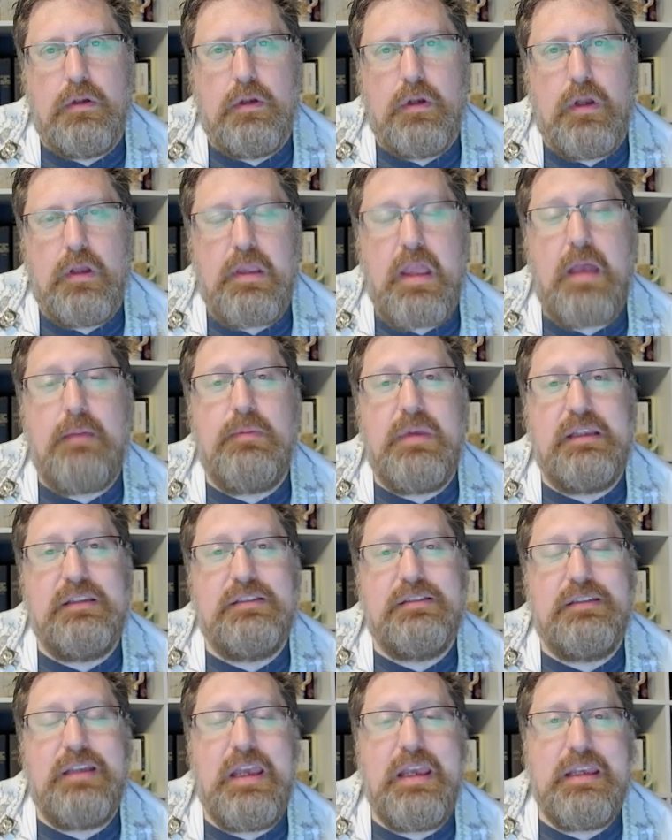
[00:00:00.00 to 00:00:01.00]
And that means
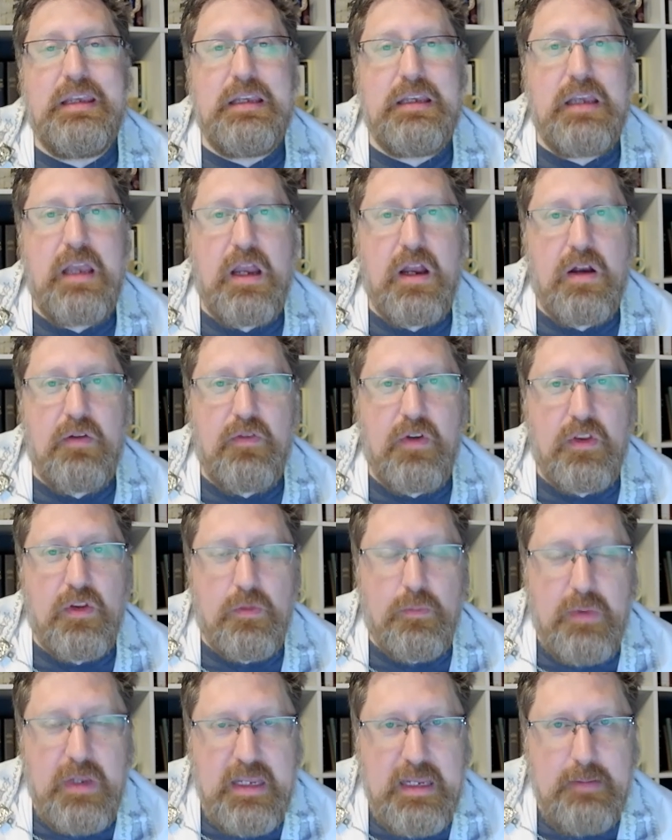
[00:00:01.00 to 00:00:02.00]
taking care of other
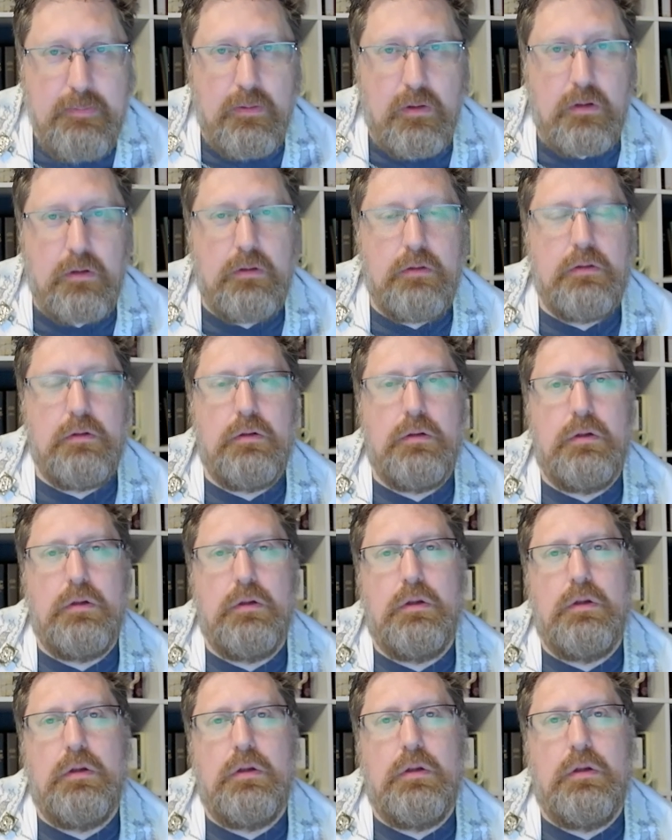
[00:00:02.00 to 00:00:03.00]
people.
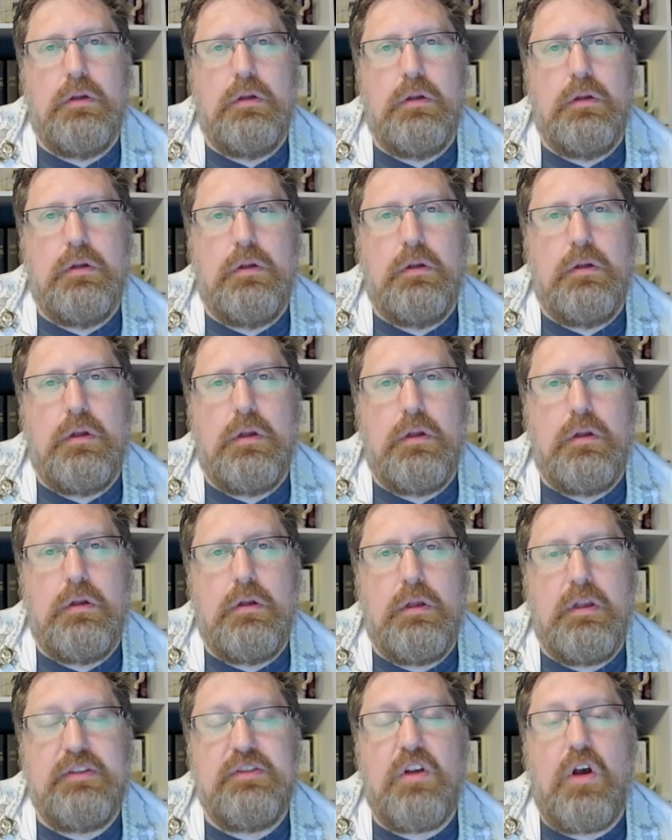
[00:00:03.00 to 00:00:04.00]

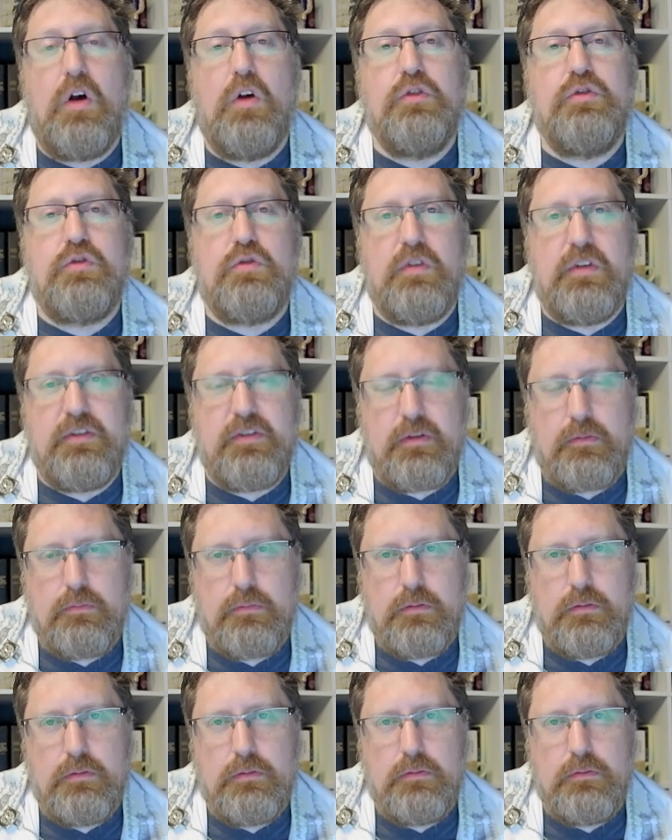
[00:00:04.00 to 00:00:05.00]
It's altruism.
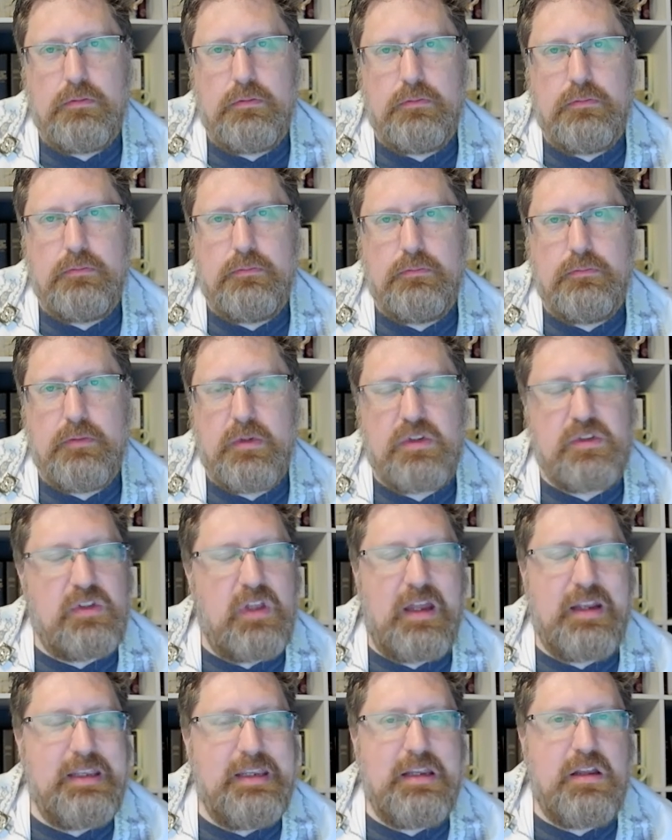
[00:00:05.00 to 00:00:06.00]
It's
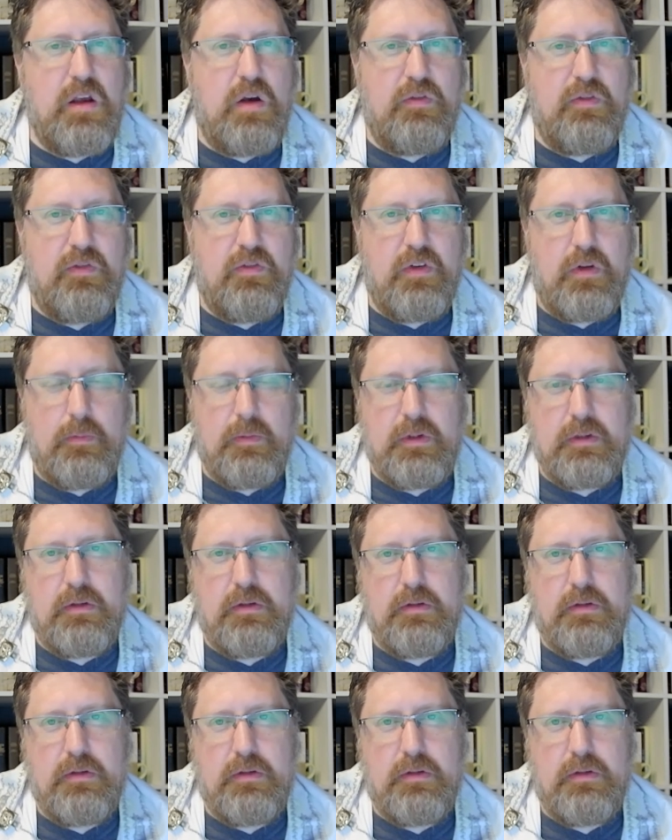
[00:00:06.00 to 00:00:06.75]
not ego fulfillment.